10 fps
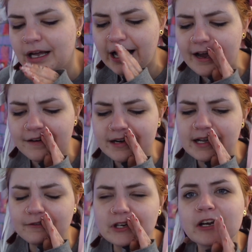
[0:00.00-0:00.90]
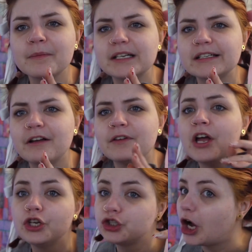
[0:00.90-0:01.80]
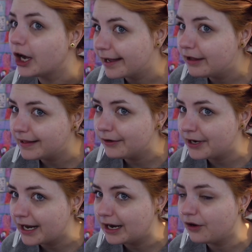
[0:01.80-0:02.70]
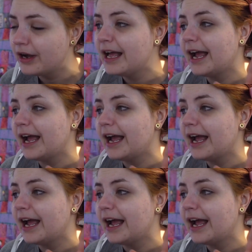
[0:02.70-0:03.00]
I already have to hear myself talk out loud now,